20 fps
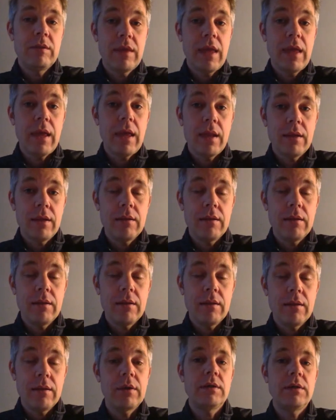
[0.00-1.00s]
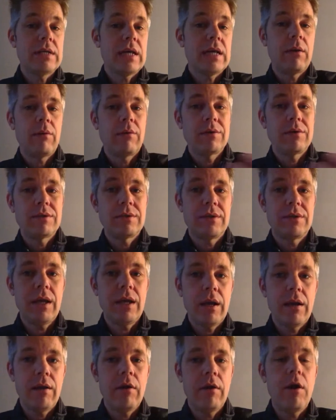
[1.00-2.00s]
then, because I was
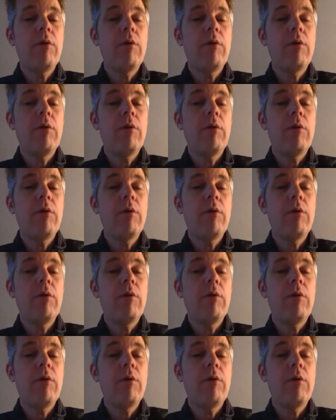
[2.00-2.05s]
there,